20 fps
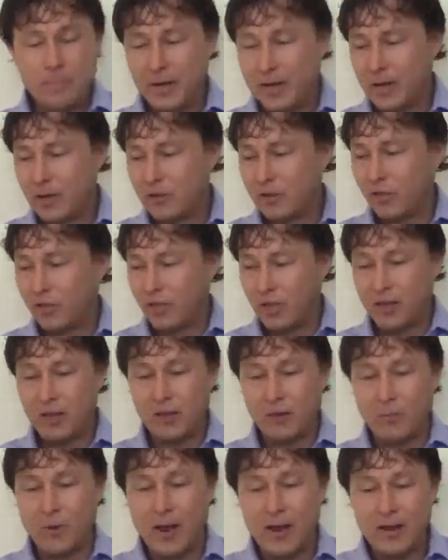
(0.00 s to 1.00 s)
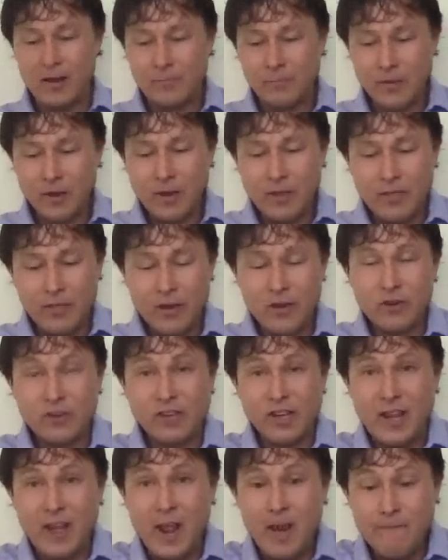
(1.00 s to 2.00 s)
But here's the thing, right?
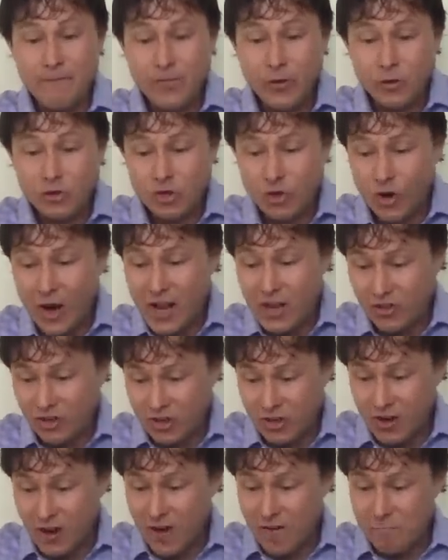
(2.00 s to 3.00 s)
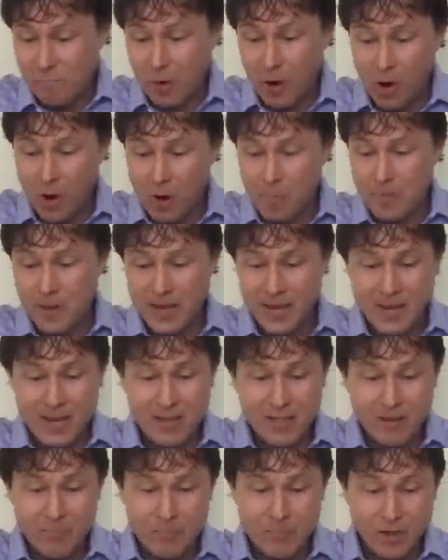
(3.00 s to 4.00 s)
There's infiltration of pulp into
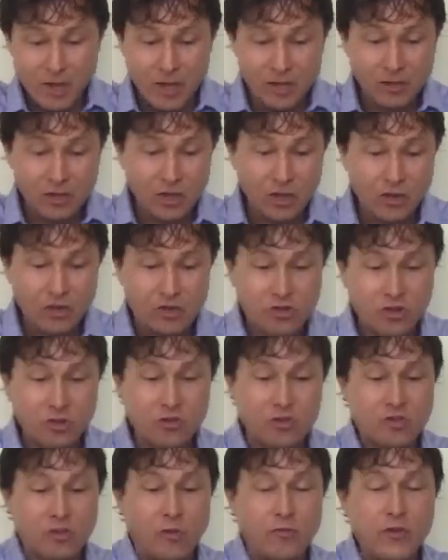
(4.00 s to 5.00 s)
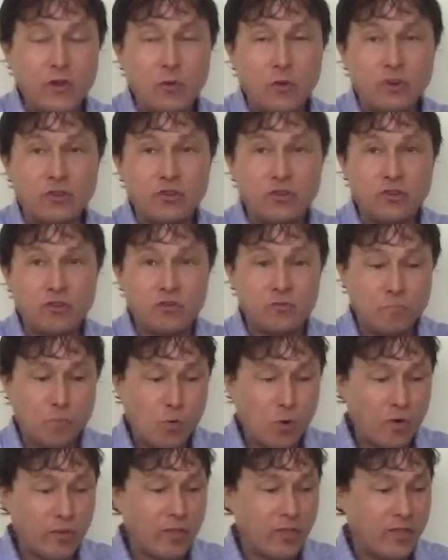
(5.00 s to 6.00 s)
the, into the juice. So if you were to juice
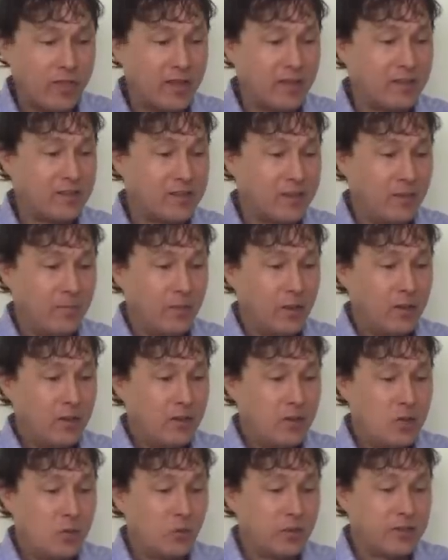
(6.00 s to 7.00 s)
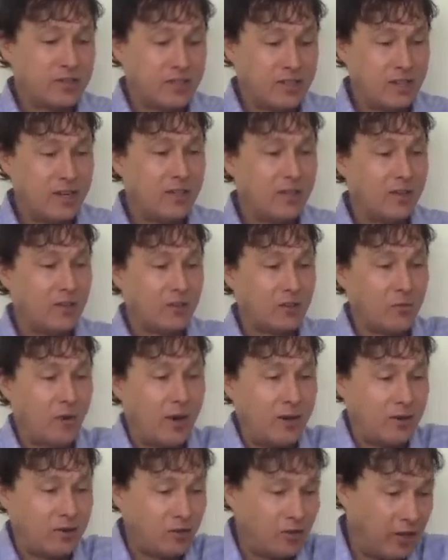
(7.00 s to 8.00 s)
more than this, you will see this,
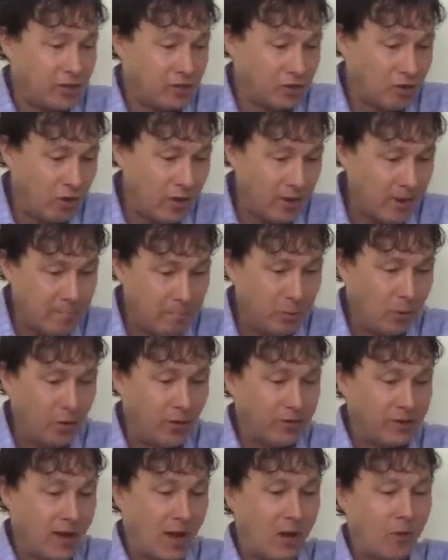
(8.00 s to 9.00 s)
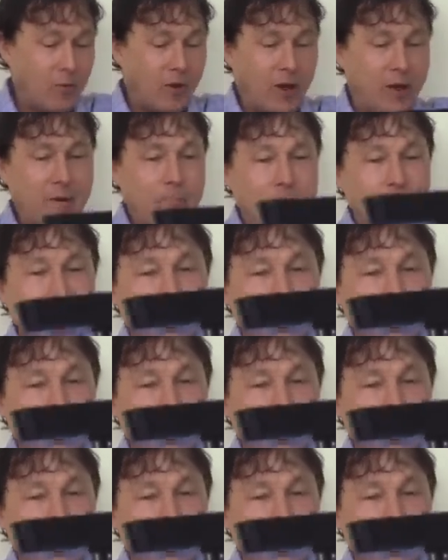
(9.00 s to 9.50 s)
right? So let's go ahead and pull this out, right?